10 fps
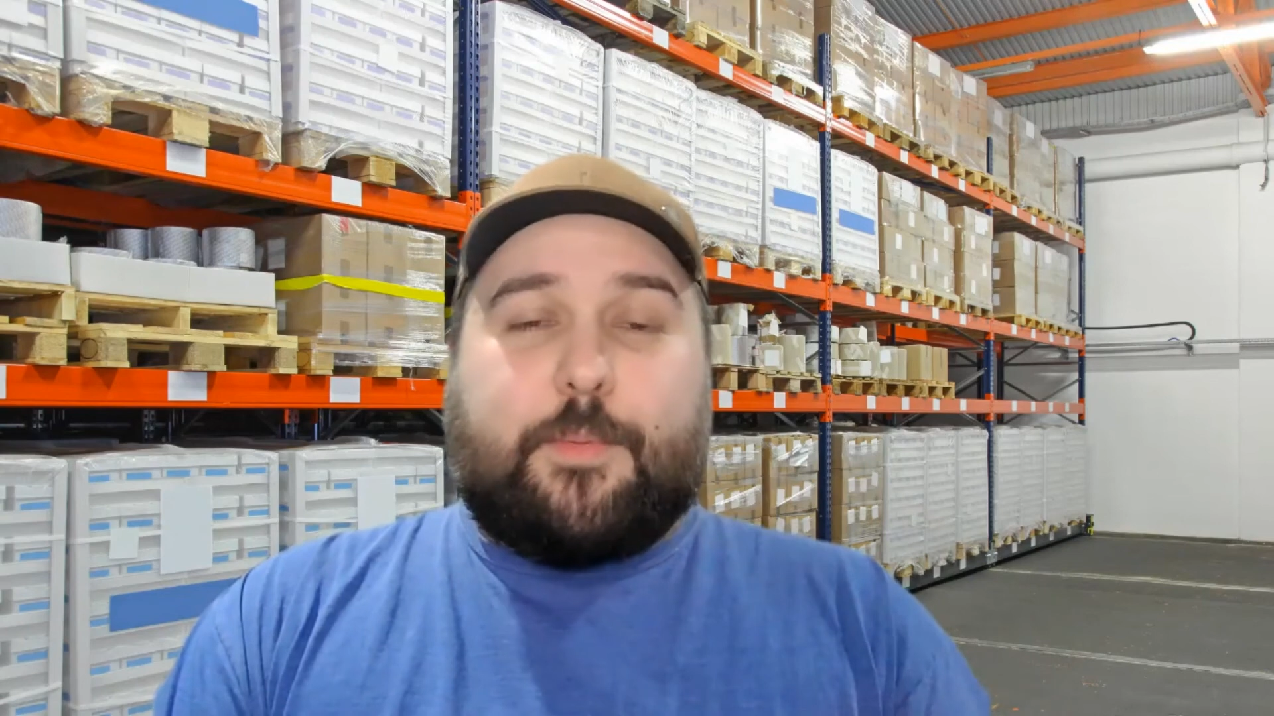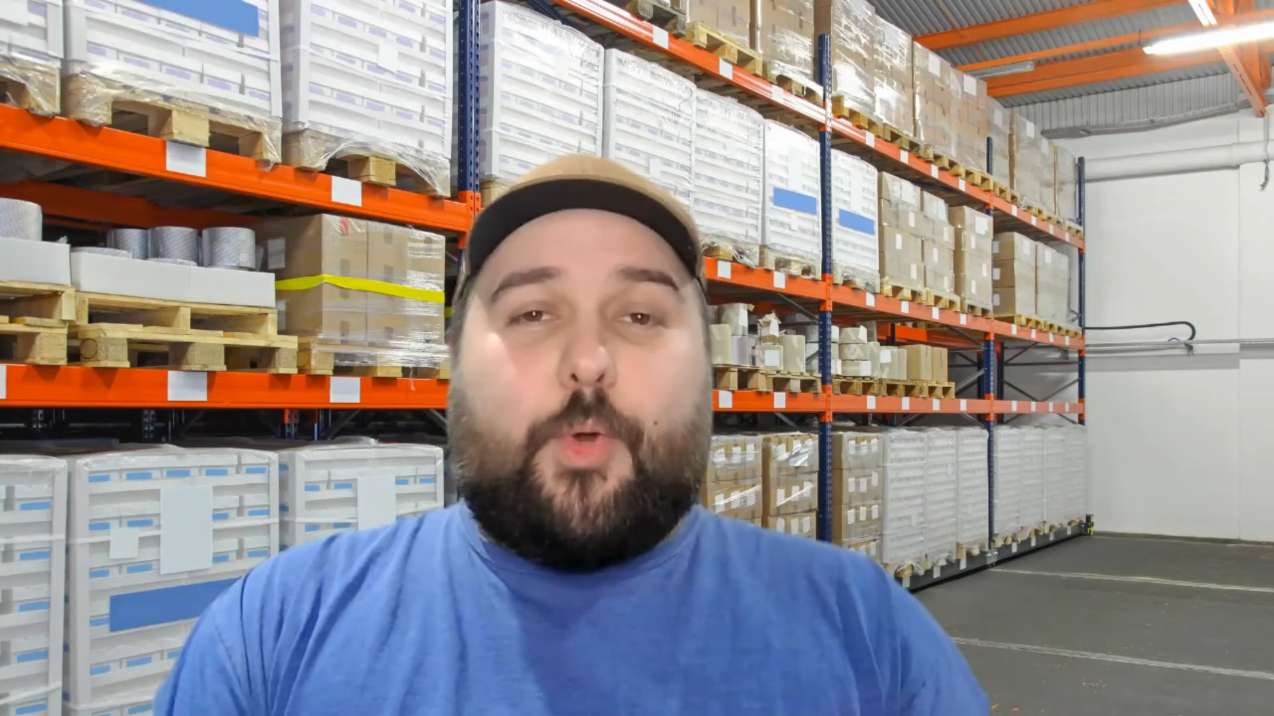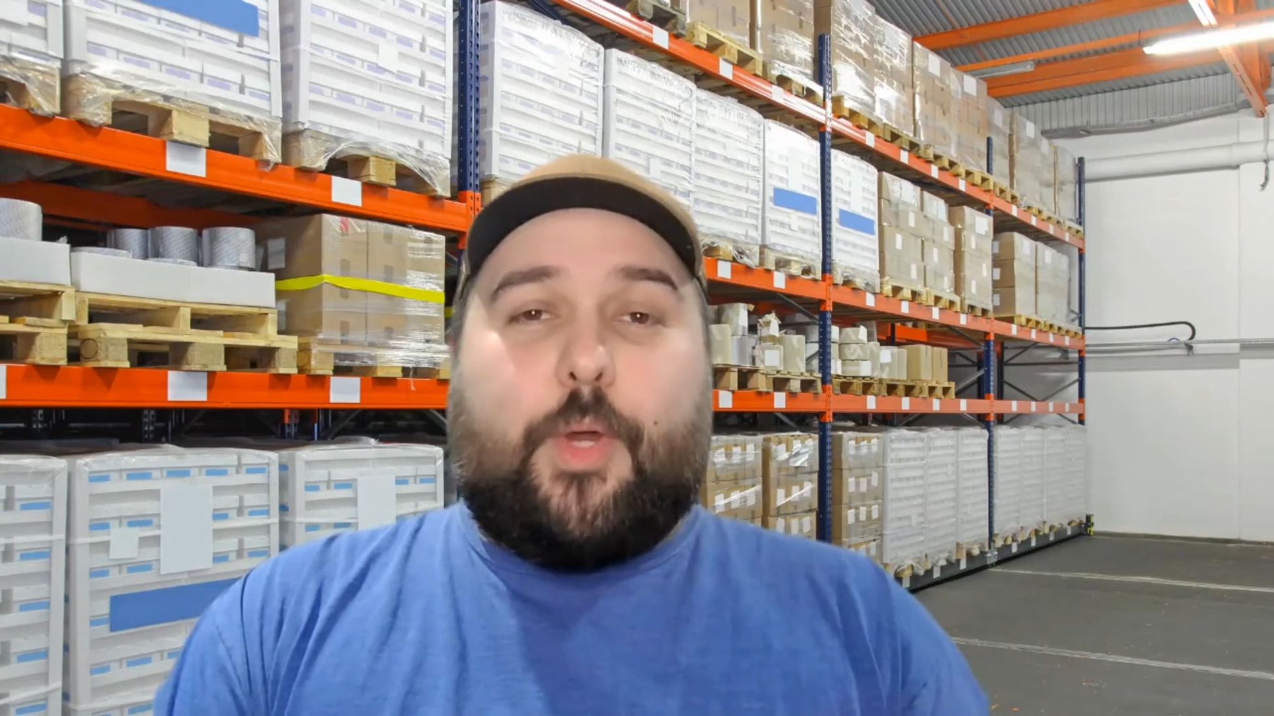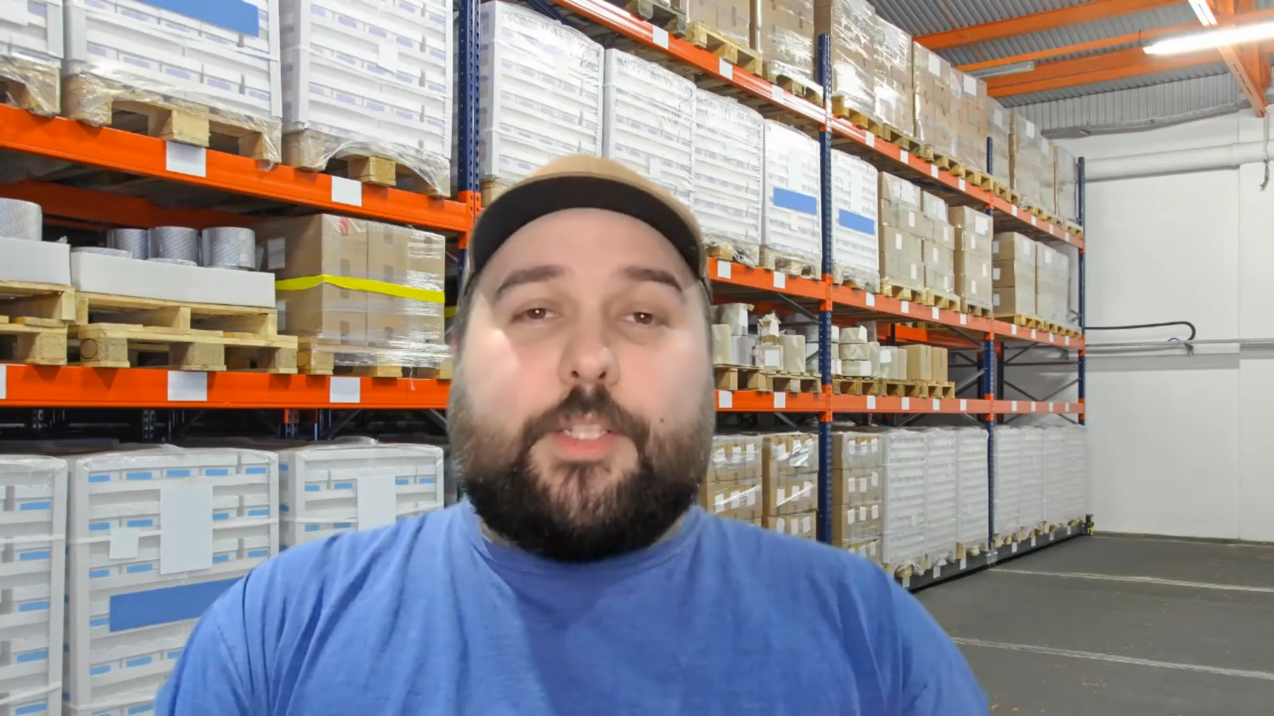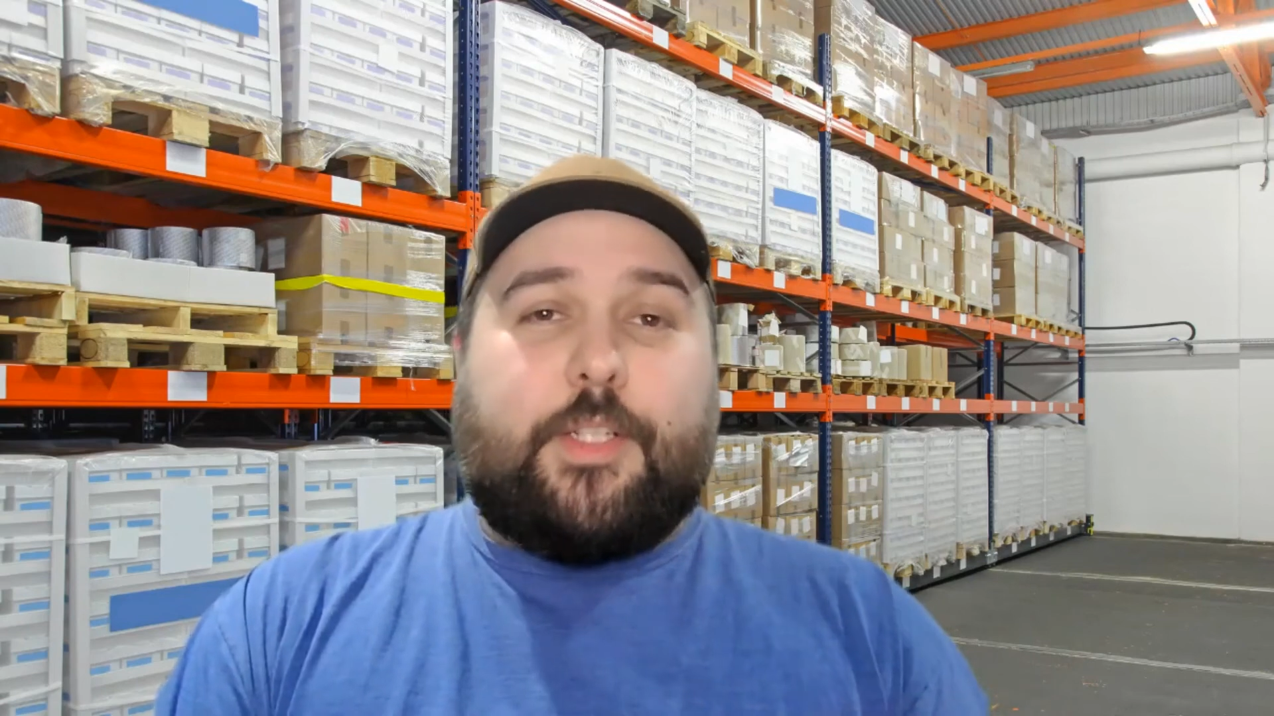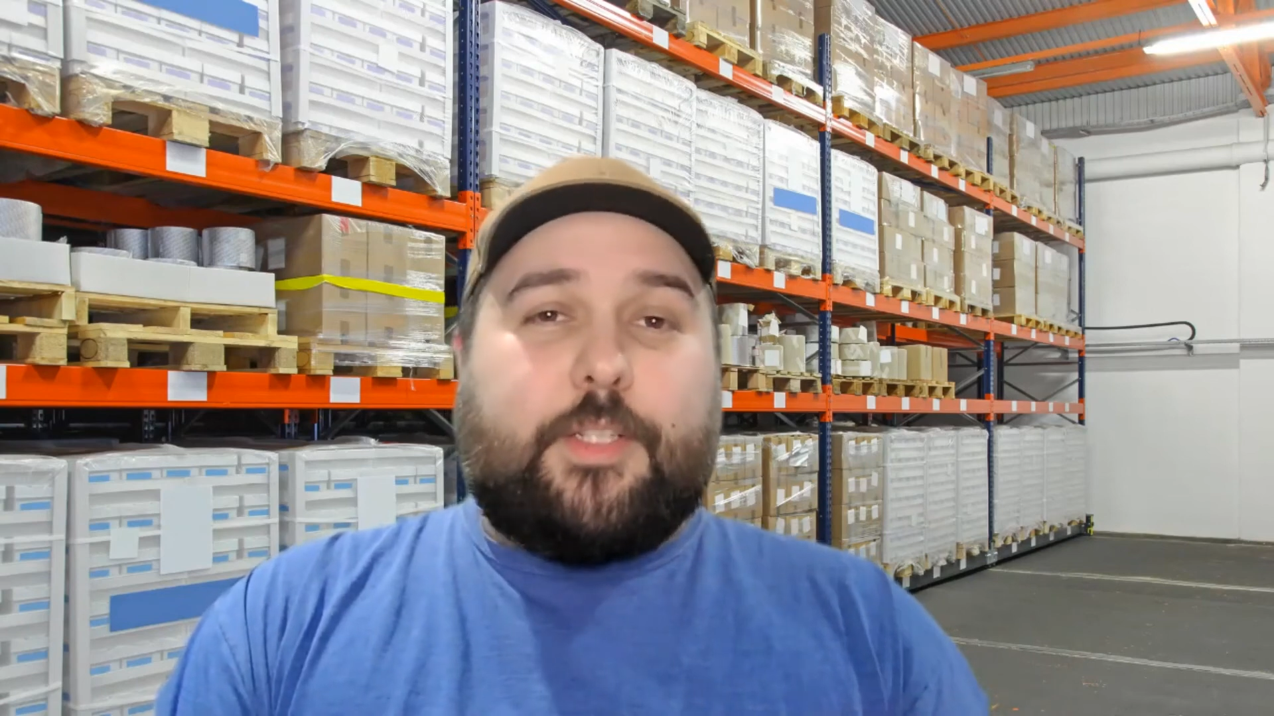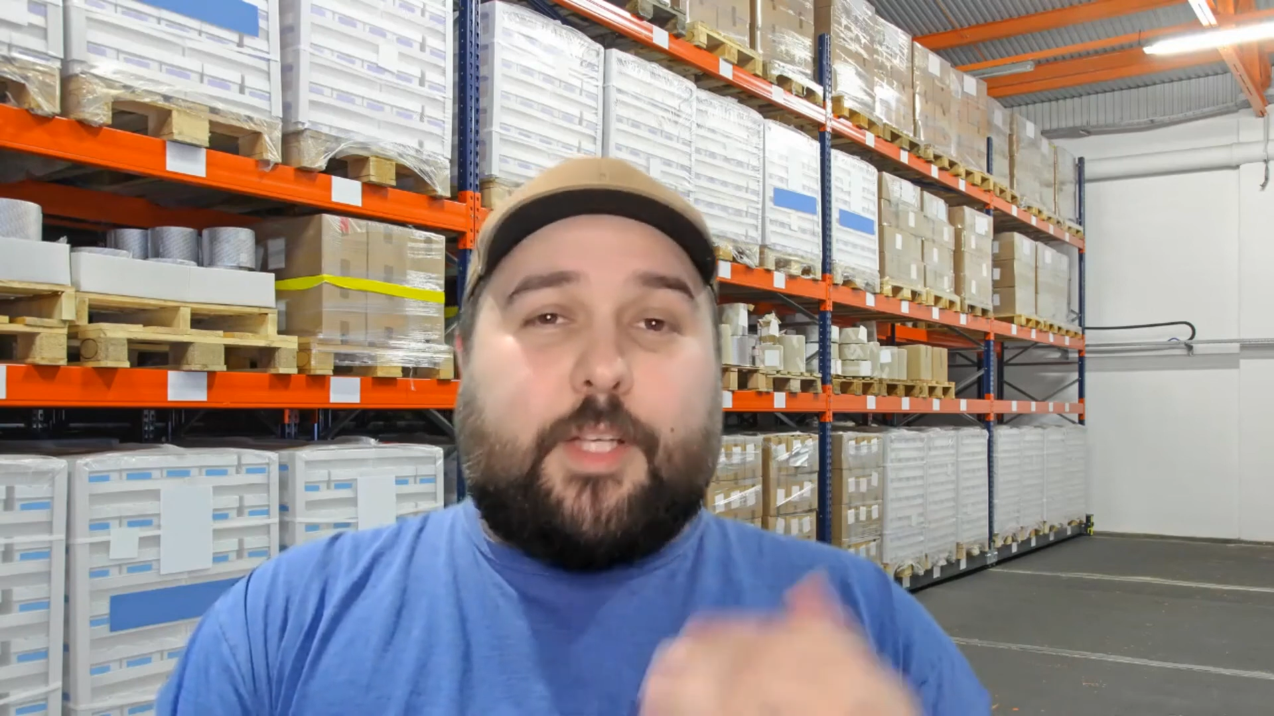questions